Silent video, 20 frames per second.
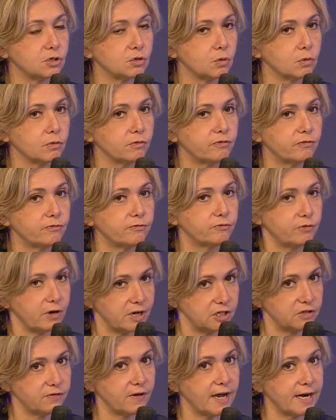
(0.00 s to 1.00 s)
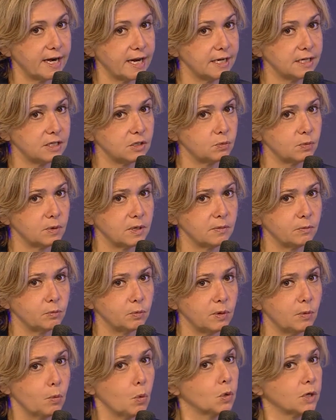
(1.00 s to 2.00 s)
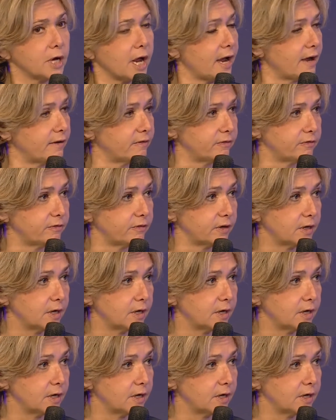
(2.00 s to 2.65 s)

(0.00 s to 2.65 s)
a strong French finance, we won't have